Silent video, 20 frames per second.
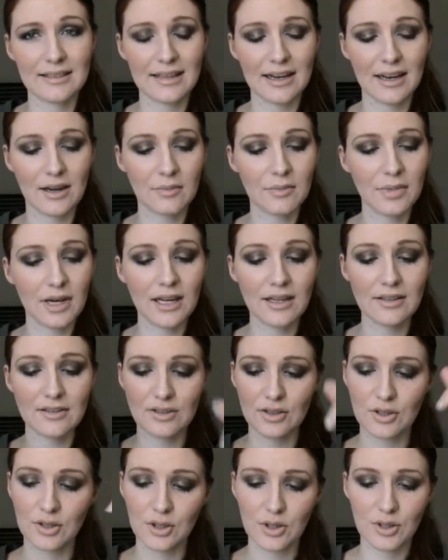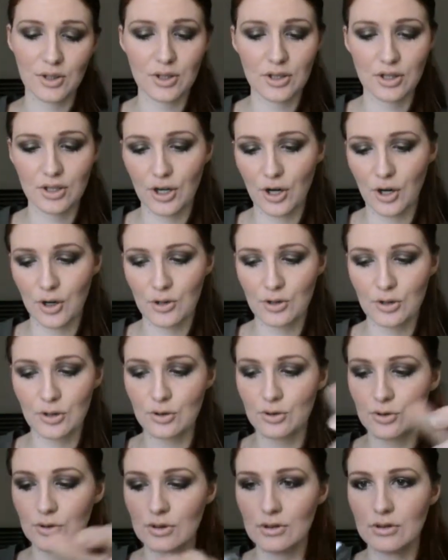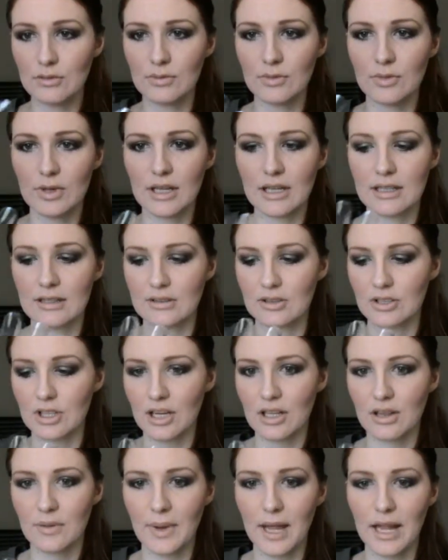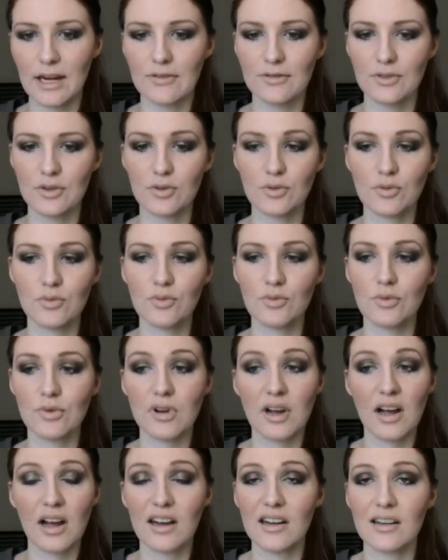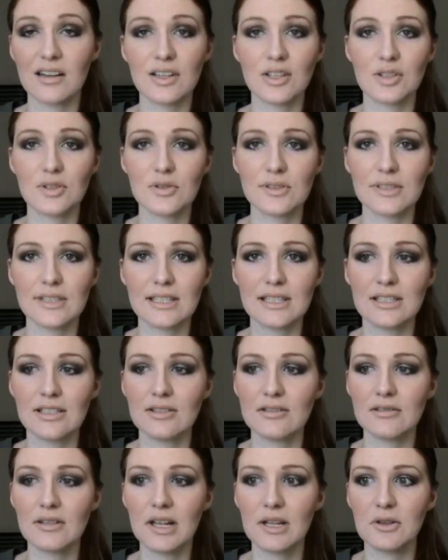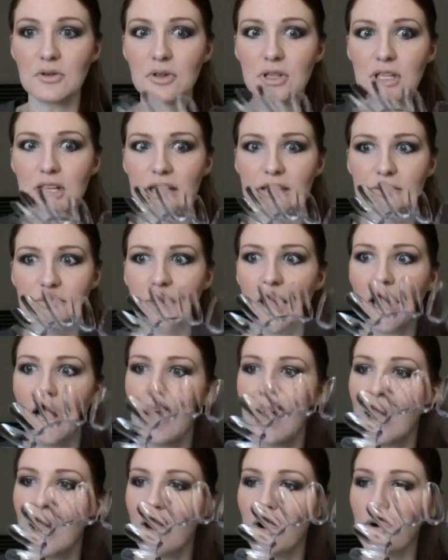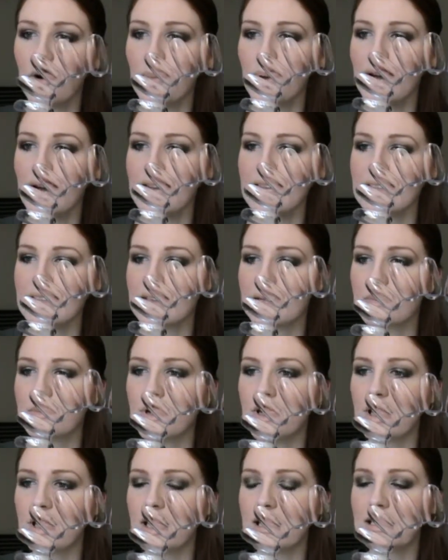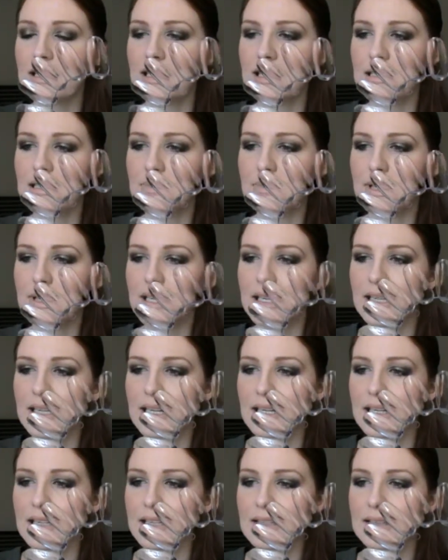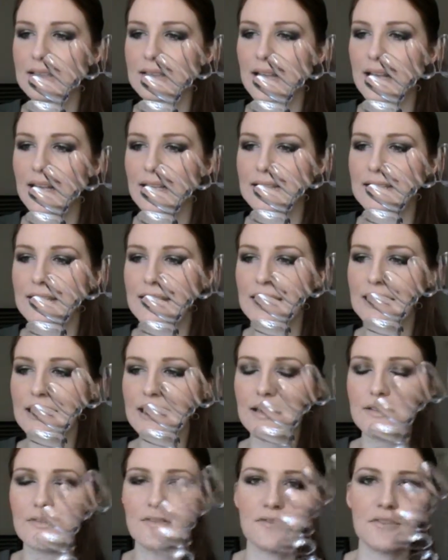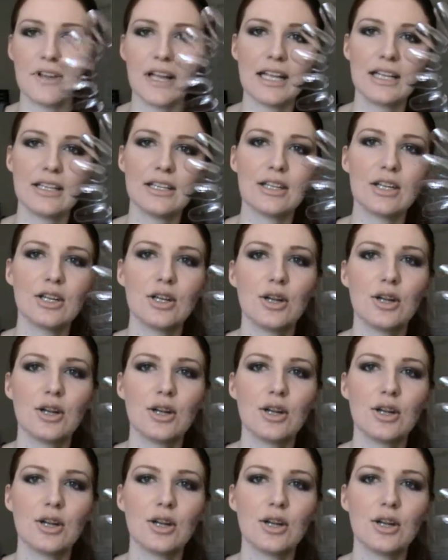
the down bar so you can go Google them and check them out if you are interested in looking at them or buying them. Alright, next pick is Essie Van de